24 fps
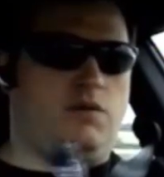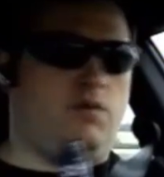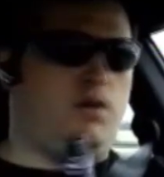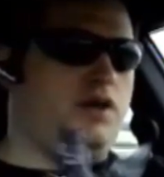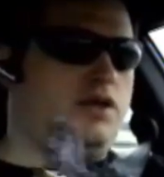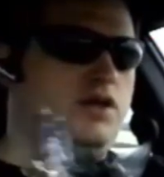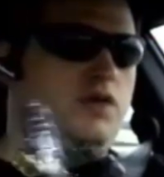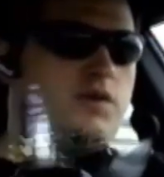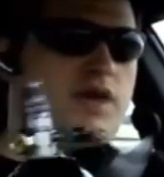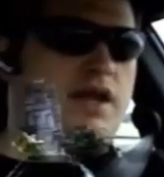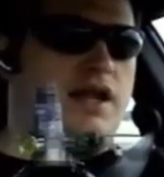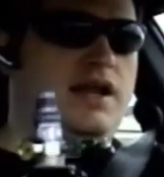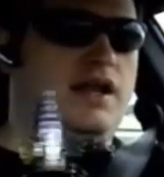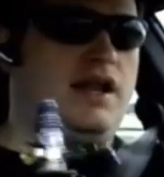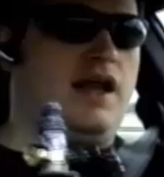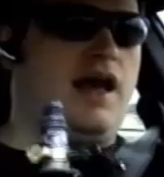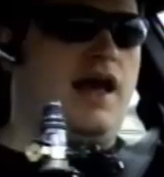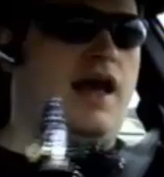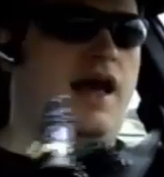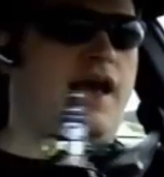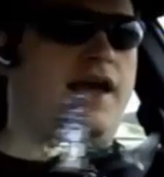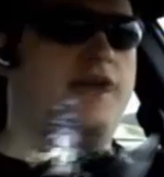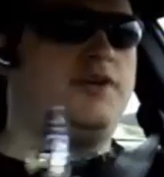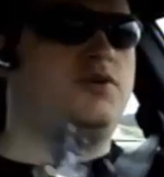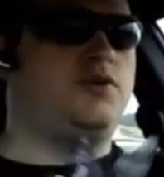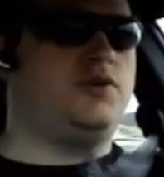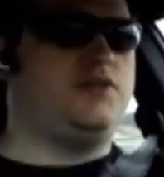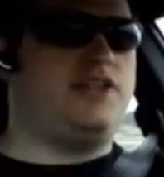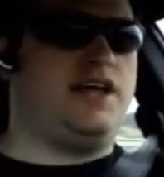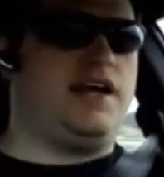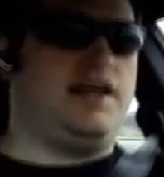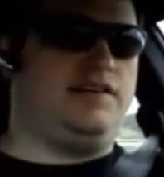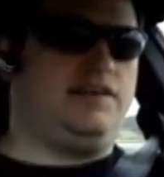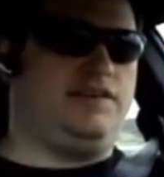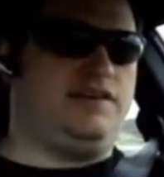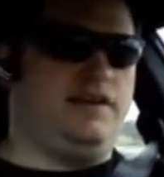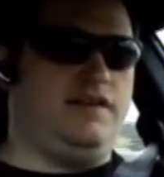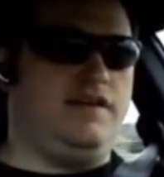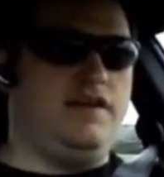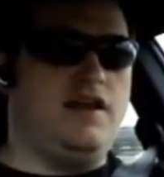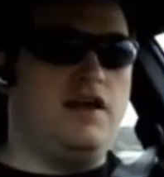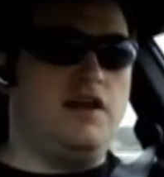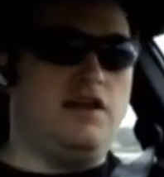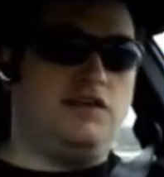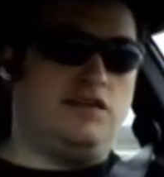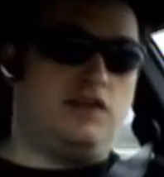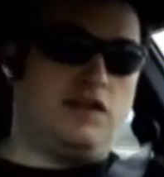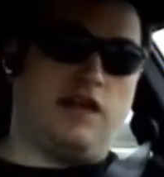Well, you get it hydro-tested.
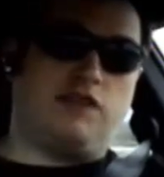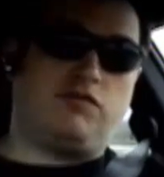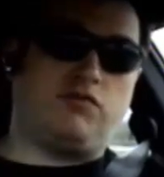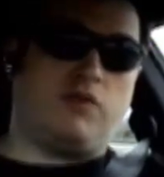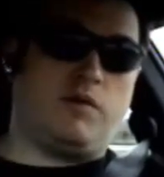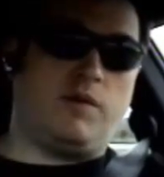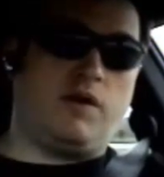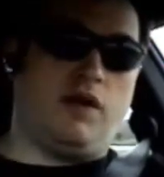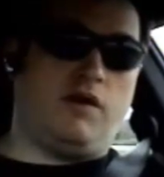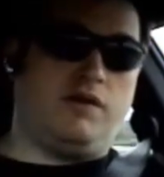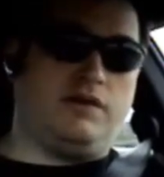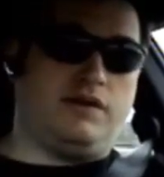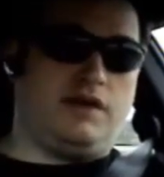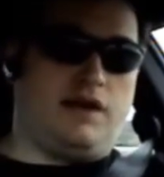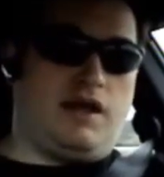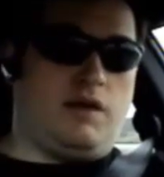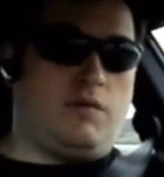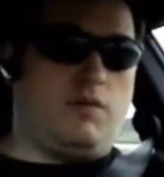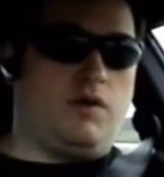So that's where we're going today.